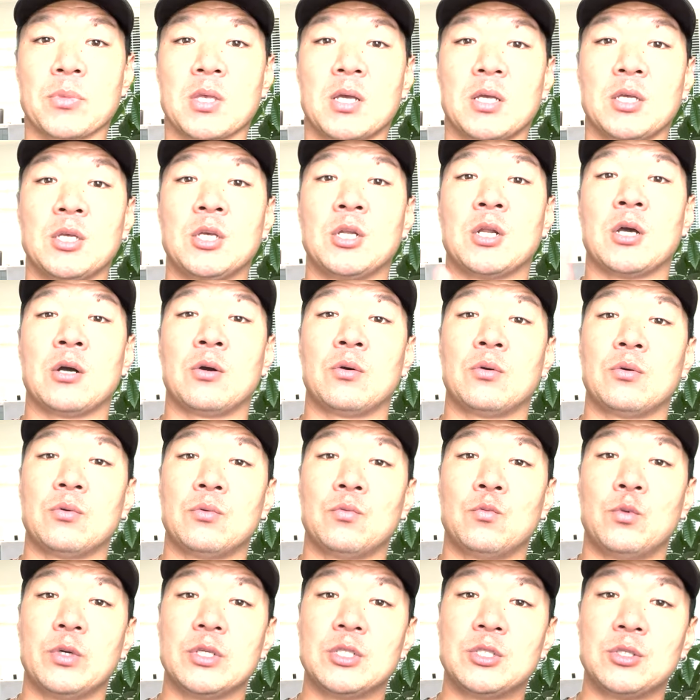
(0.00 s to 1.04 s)
you know,
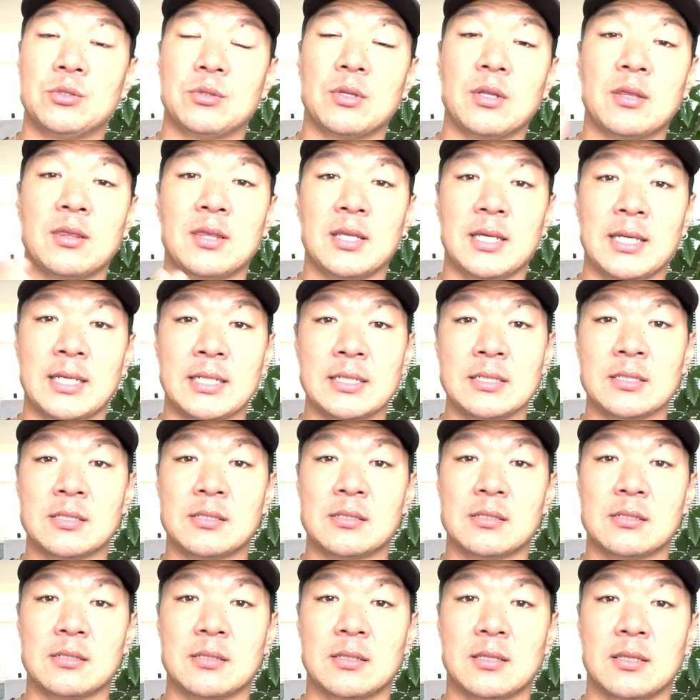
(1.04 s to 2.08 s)
we do the
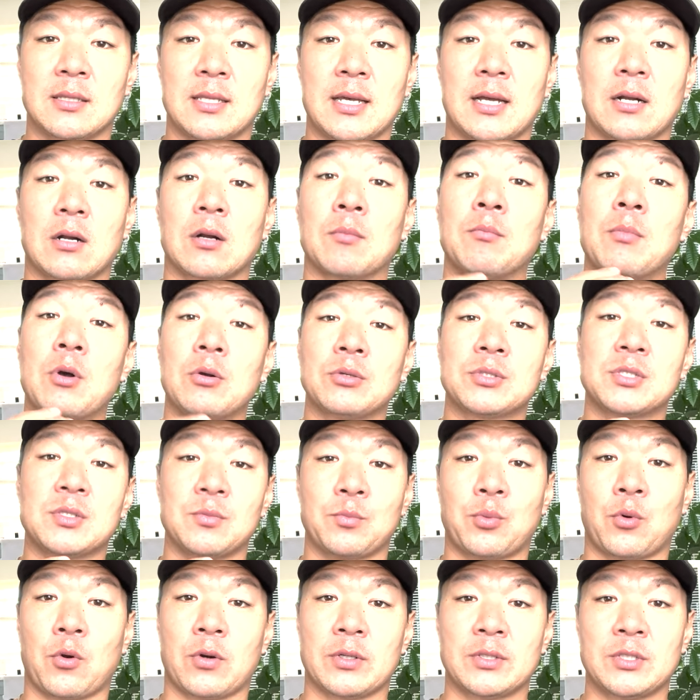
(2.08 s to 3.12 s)
things that are most
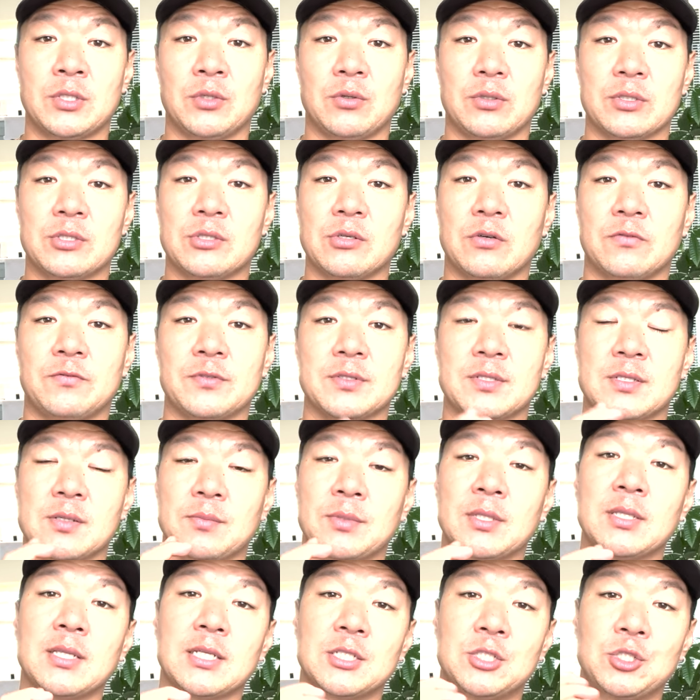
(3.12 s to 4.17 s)
important to us. So if it's
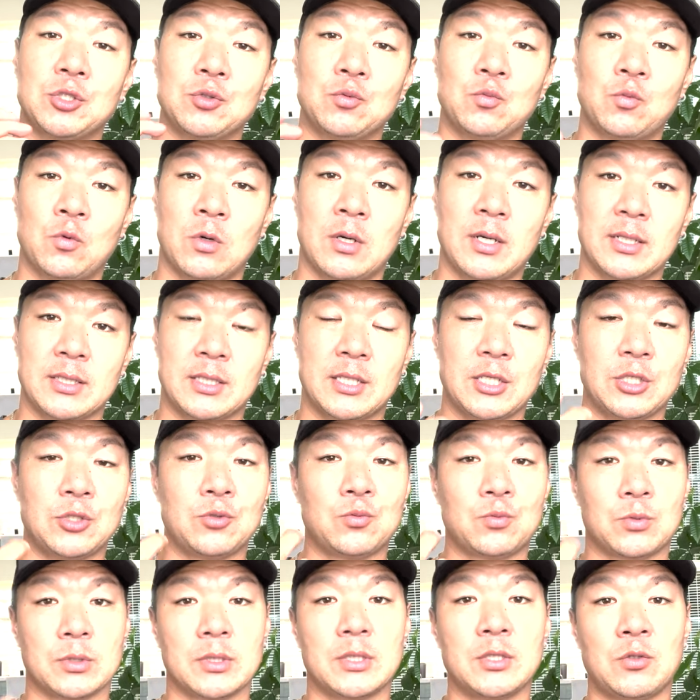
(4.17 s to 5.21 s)
something that you want, that you
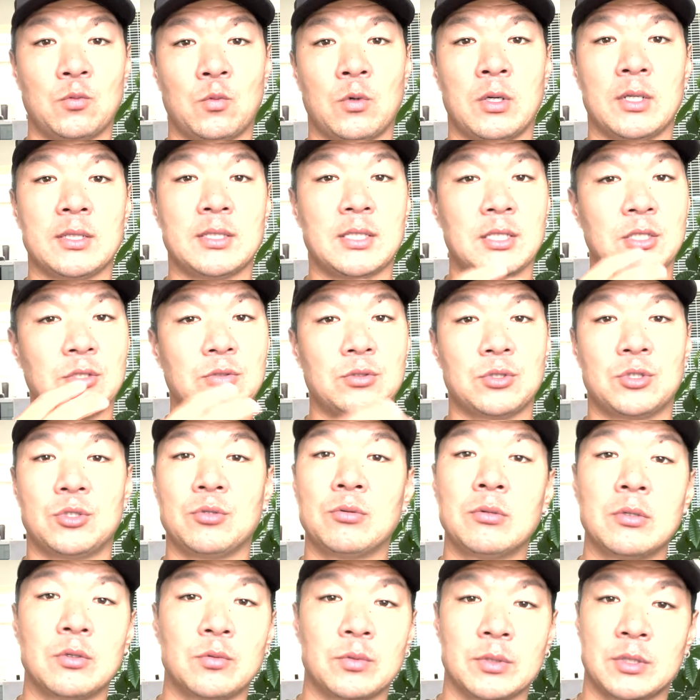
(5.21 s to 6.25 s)
really want, then you'll
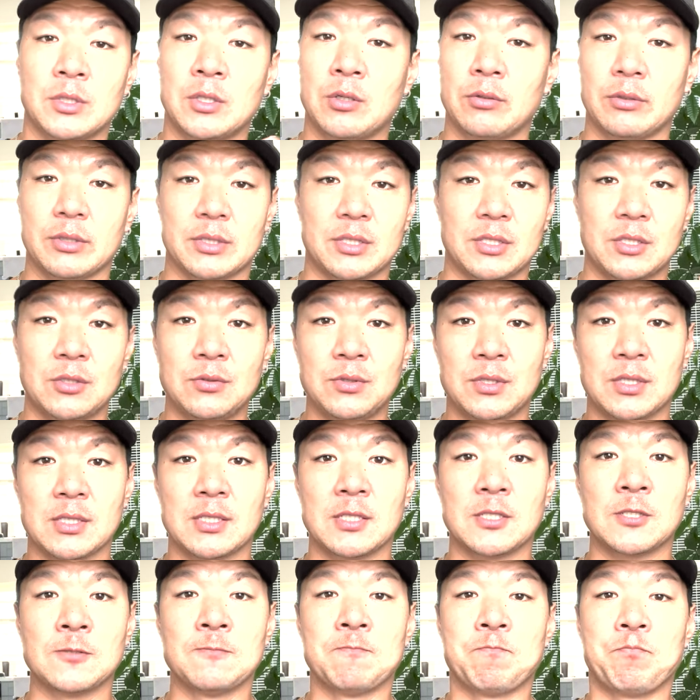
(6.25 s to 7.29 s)
do it with no
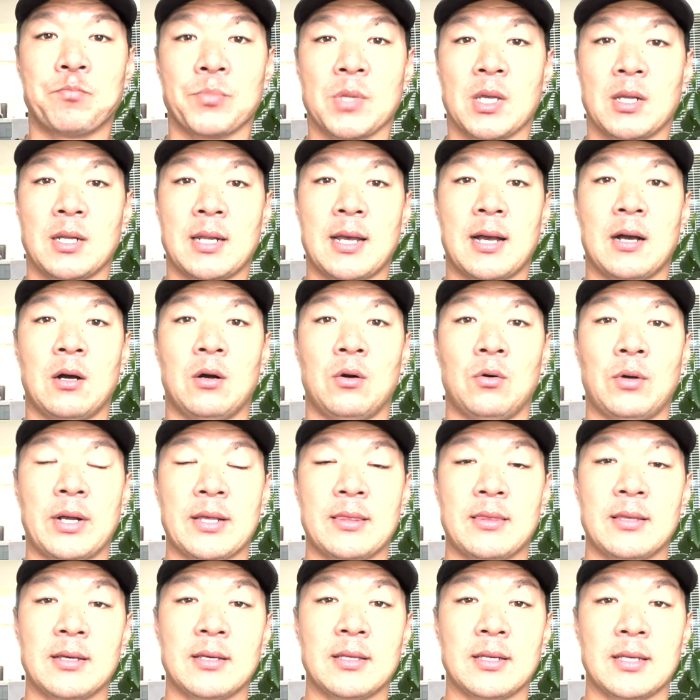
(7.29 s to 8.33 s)
excuses. Now, I
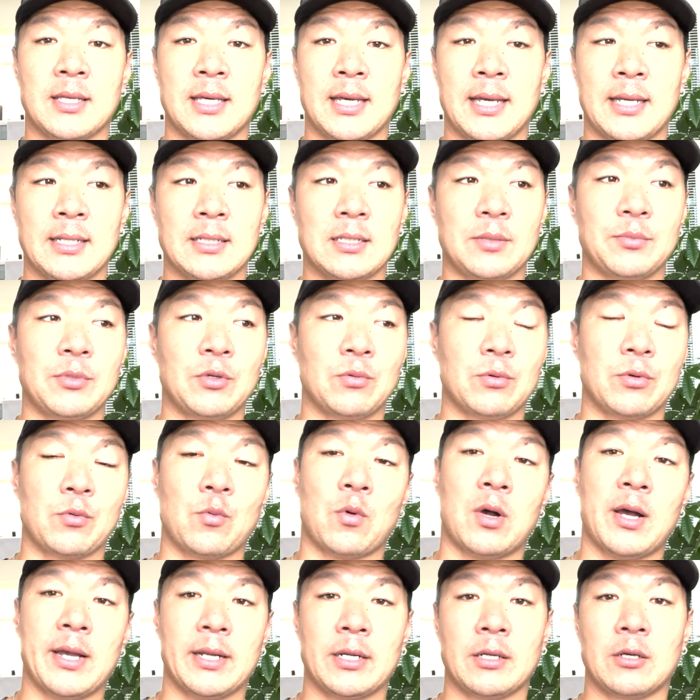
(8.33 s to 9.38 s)
think again, let me
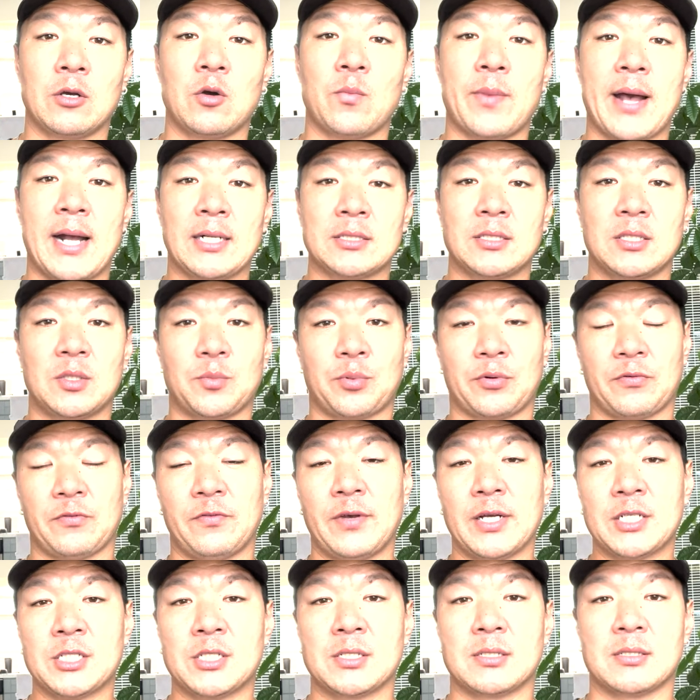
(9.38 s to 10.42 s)
rewind and go back to the
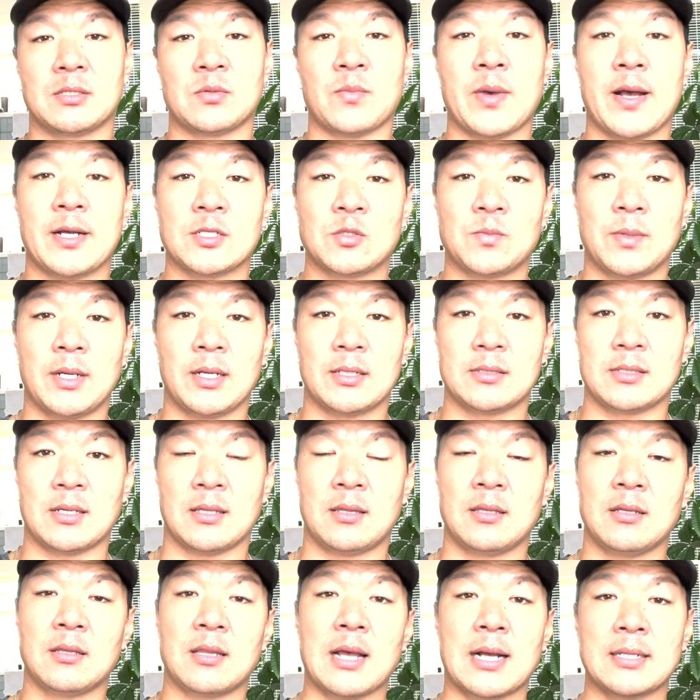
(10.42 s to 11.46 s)
perfectionism aspects. I
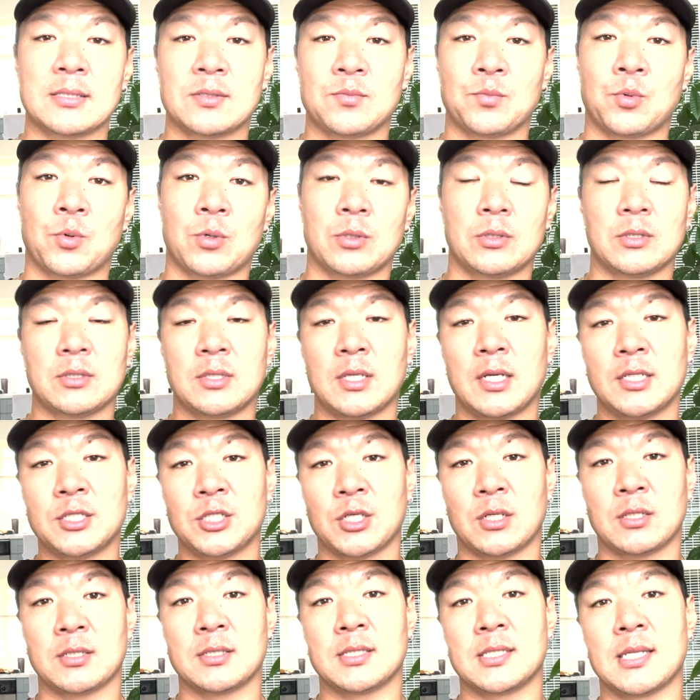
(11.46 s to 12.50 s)
think that's important to touch
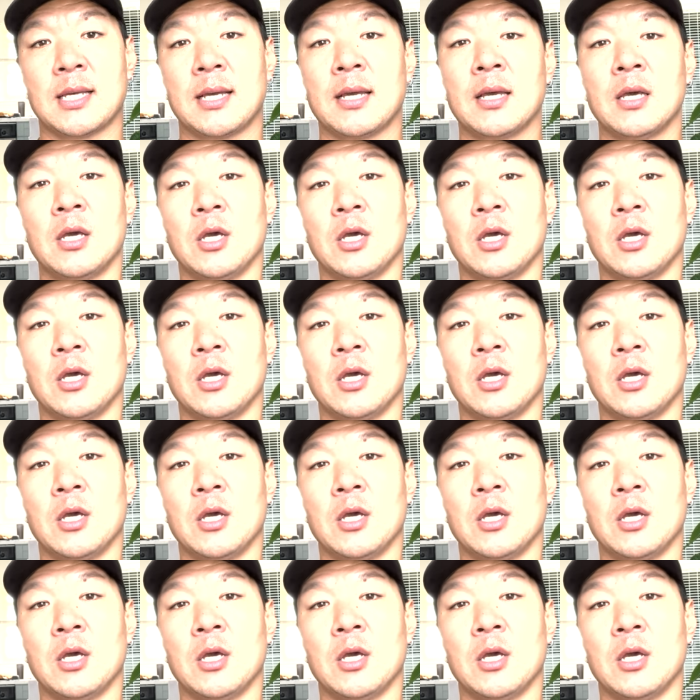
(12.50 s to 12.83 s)
on is that